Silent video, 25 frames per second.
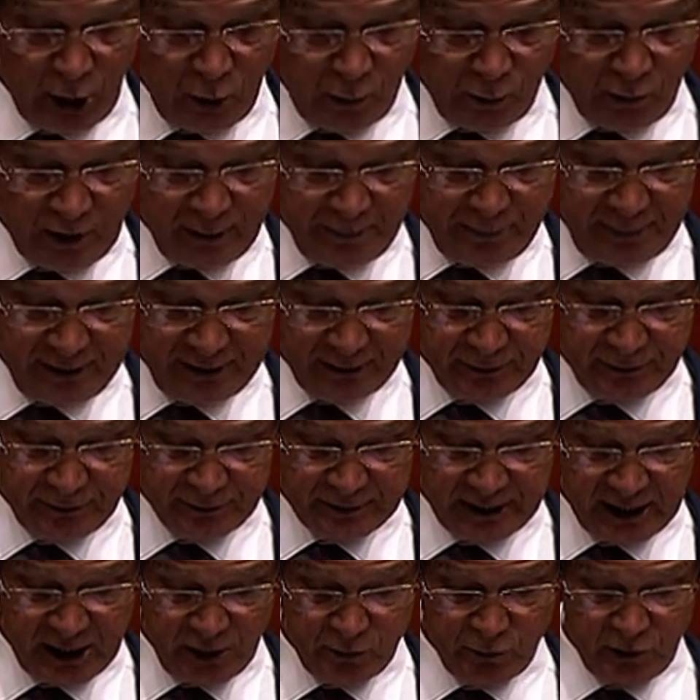
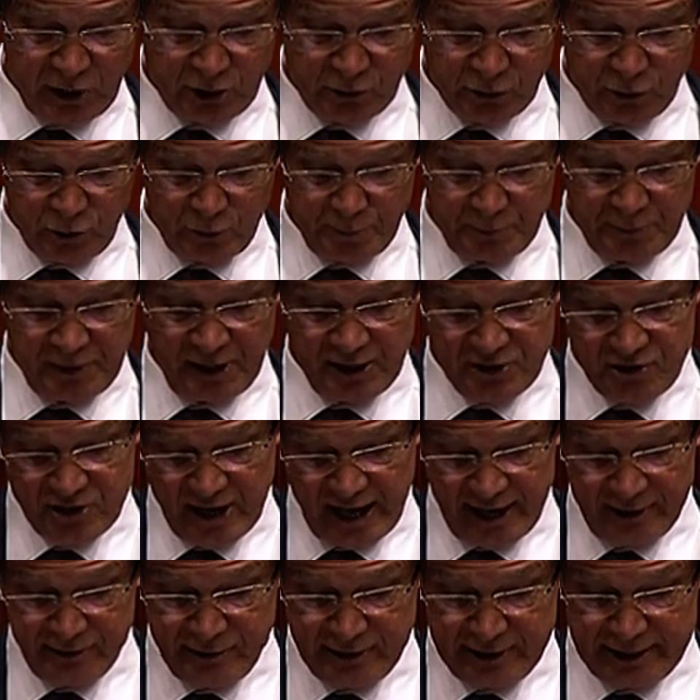rebuild and regroup a
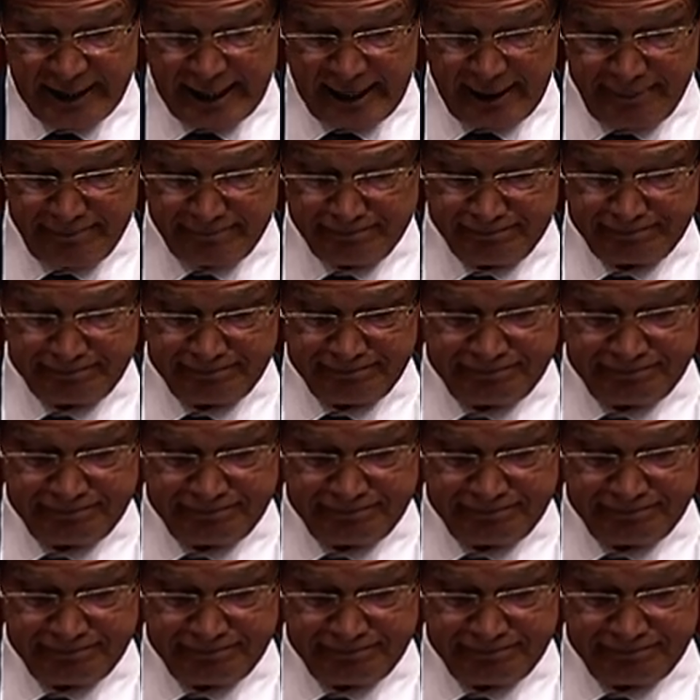shattered team,